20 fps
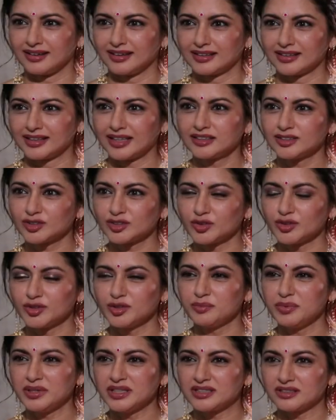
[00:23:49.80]
That's going to
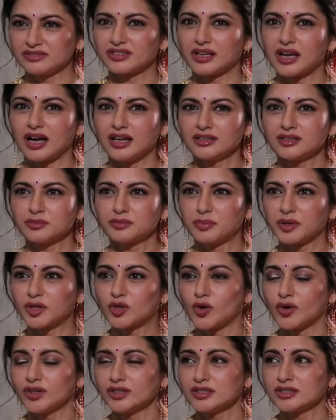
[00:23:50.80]
be difficult
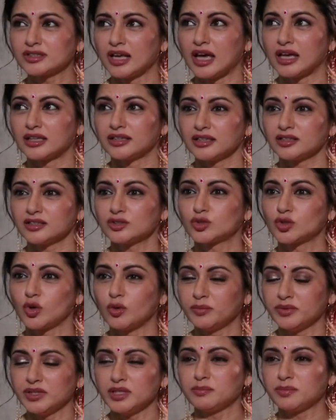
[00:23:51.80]
because there's so
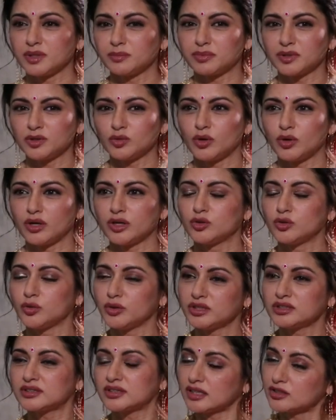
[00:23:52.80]
many people who are
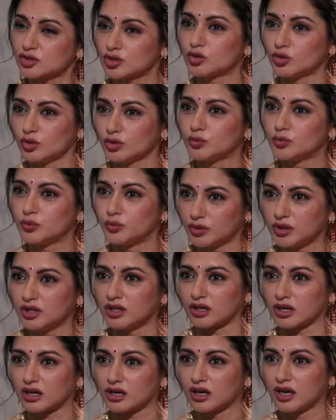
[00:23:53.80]
doing such good
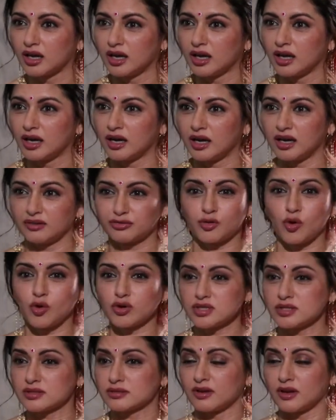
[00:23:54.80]
work. Of
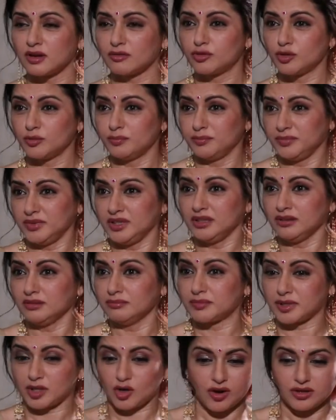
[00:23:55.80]
course, for me,
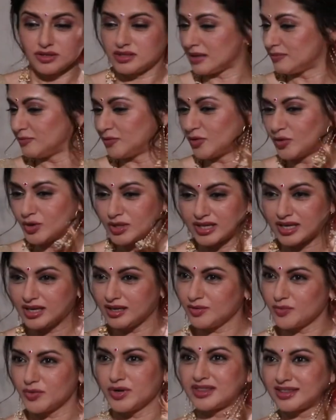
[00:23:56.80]
because I'm
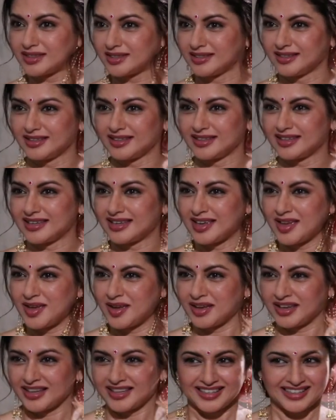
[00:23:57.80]
working with
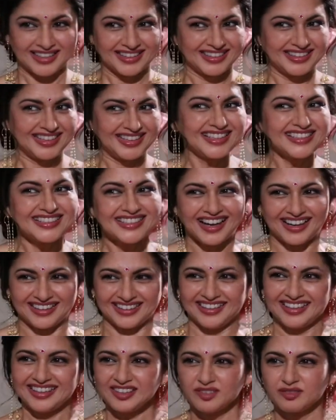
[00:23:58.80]
the
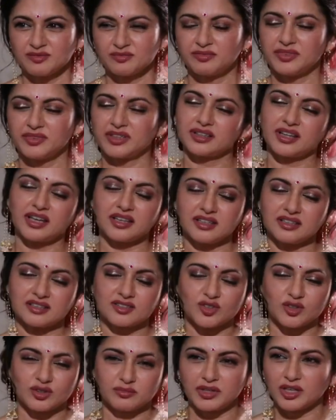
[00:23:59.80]
darling, but then he's
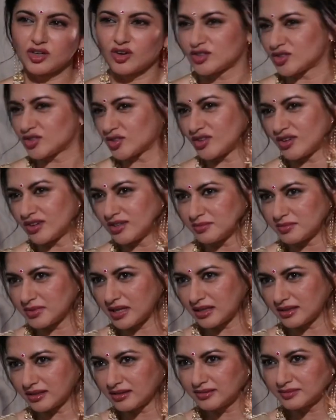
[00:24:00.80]
told me not to call him
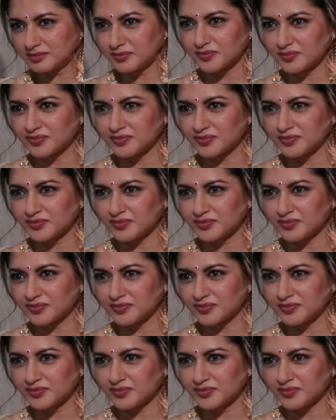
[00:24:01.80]
darling.